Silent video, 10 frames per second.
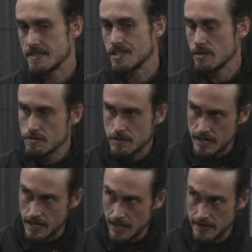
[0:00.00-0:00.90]

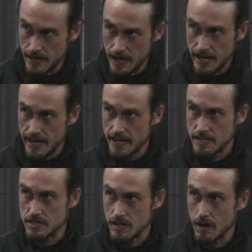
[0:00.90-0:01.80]
children at a young
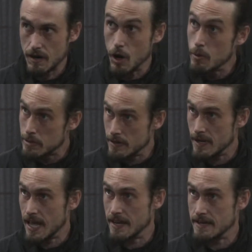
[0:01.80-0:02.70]
age are open
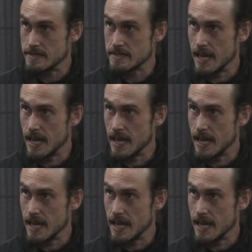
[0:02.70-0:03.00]
and